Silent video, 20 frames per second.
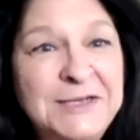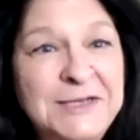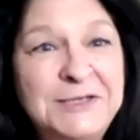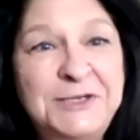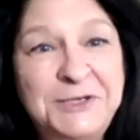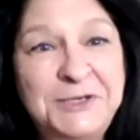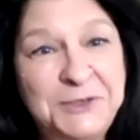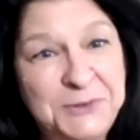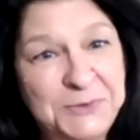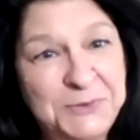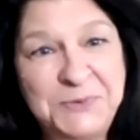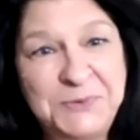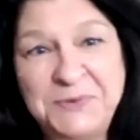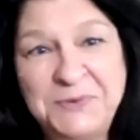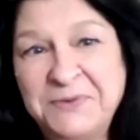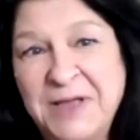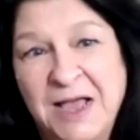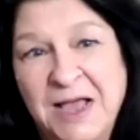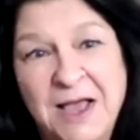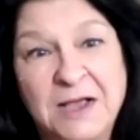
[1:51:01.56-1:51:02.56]
to
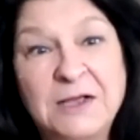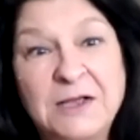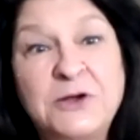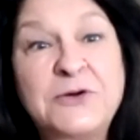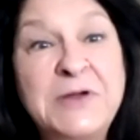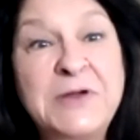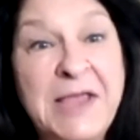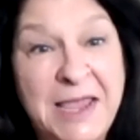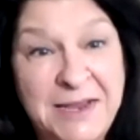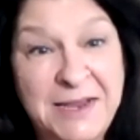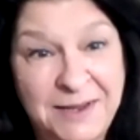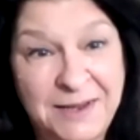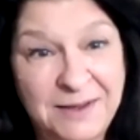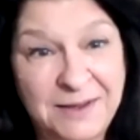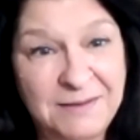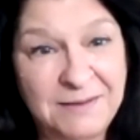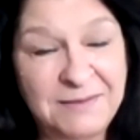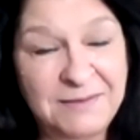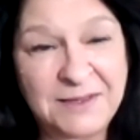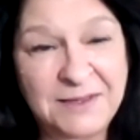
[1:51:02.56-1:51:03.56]
creating
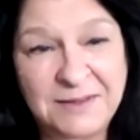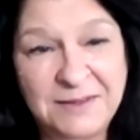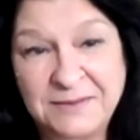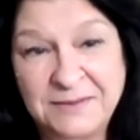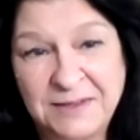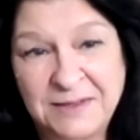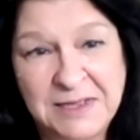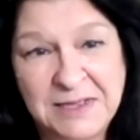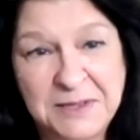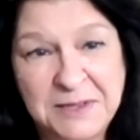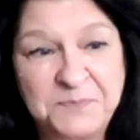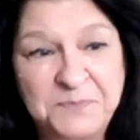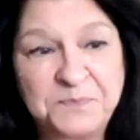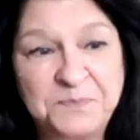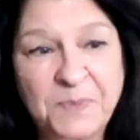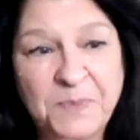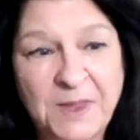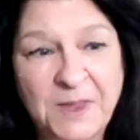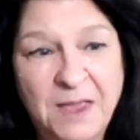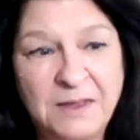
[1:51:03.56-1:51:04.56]
the
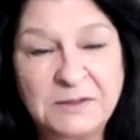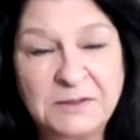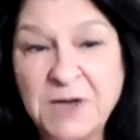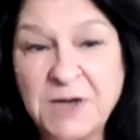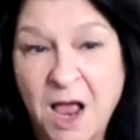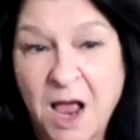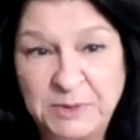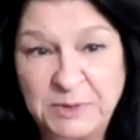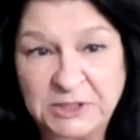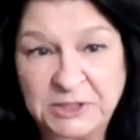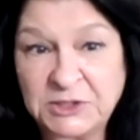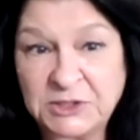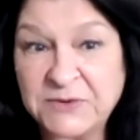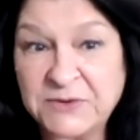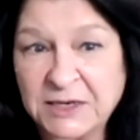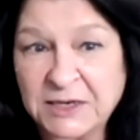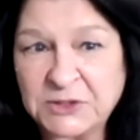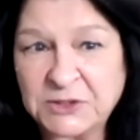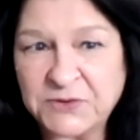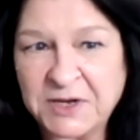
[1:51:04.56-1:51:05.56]
Shamans
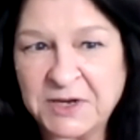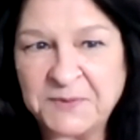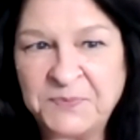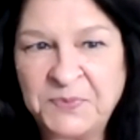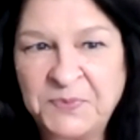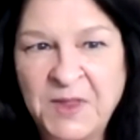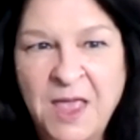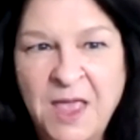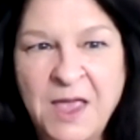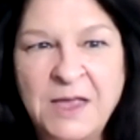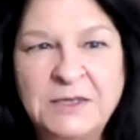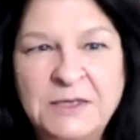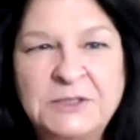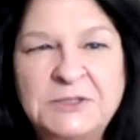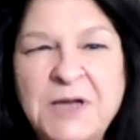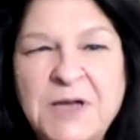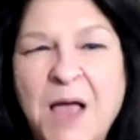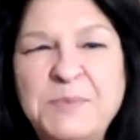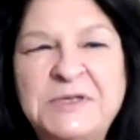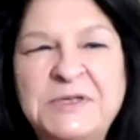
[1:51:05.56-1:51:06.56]
Directory.
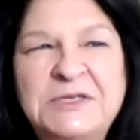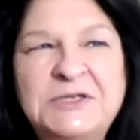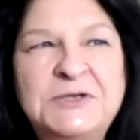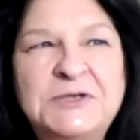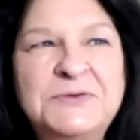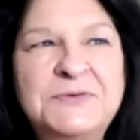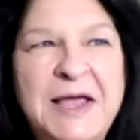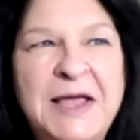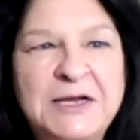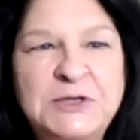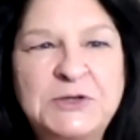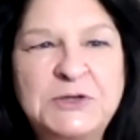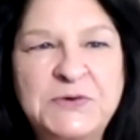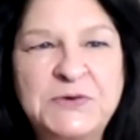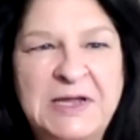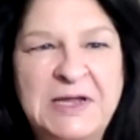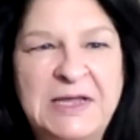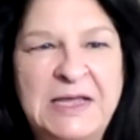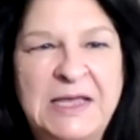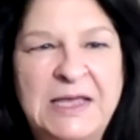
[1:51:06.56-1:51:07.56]
Shamans
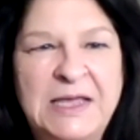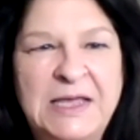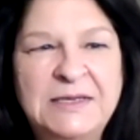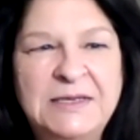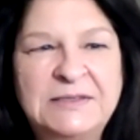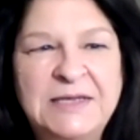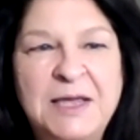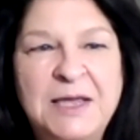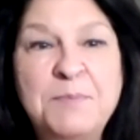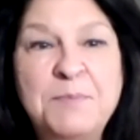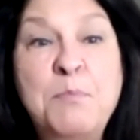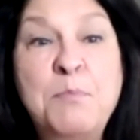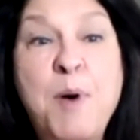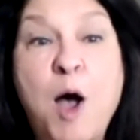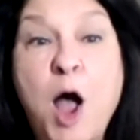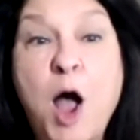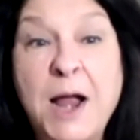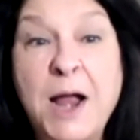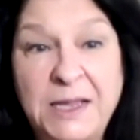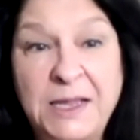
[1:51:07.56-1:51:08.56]
Directory is
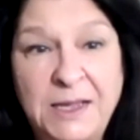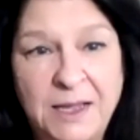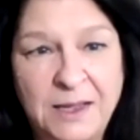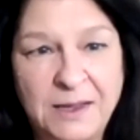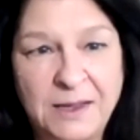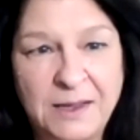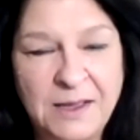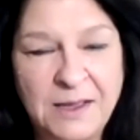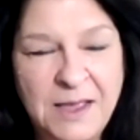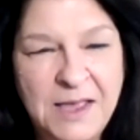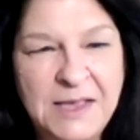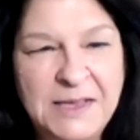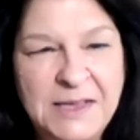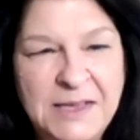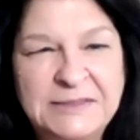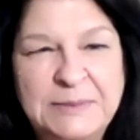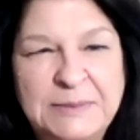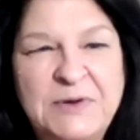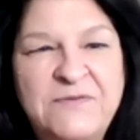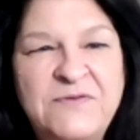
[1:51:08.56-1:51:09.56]
embodying
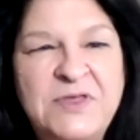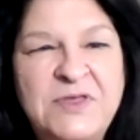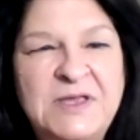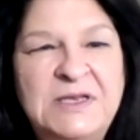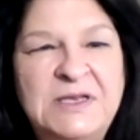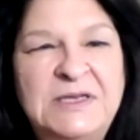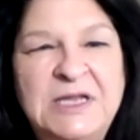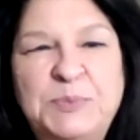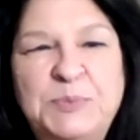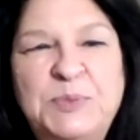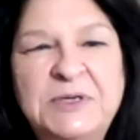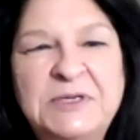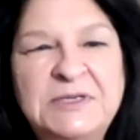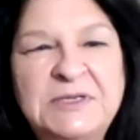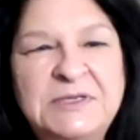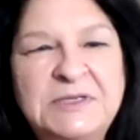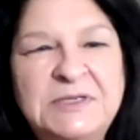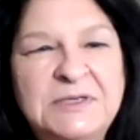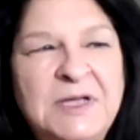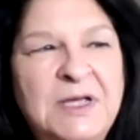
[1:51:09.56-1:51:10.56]
some of the
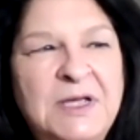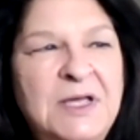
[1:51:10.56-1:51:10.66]
deepest